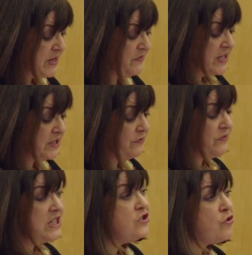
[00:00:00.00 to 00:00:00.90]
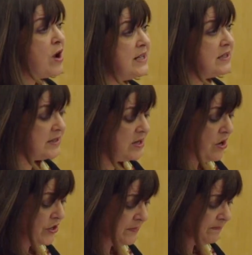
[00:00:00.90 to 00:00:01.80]
Medvedev did try to
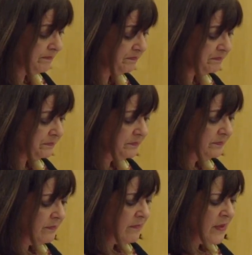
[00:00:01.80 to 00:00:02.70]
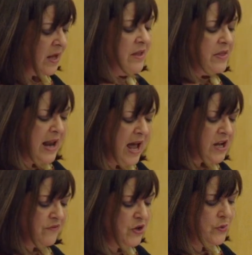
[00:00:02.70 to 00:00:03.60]
start. The
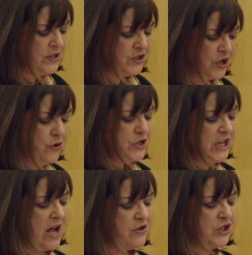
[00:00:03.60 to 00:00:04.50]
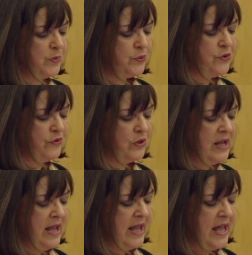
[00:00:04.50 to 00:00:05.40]
lack of UN Security Council approval
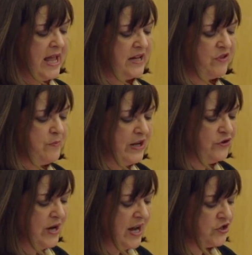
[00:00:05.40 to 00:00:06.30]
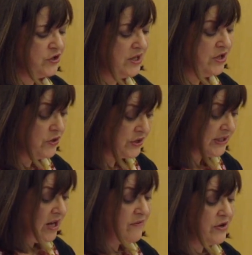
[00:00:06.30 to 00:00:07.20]
ahead of the military action in
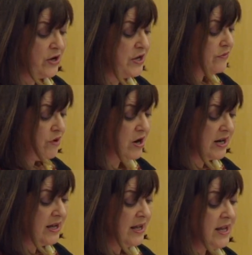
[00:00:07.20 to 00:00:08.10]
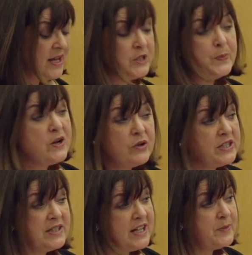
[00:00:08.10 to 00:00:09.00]
Yugoslavia and Iraq has been
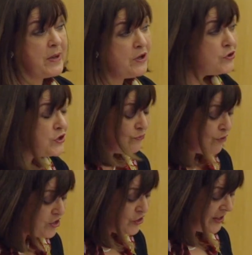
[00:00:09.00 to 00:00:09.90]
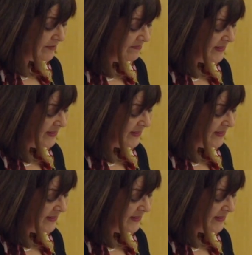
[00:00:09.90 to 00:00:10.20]
criticised by not just Russia.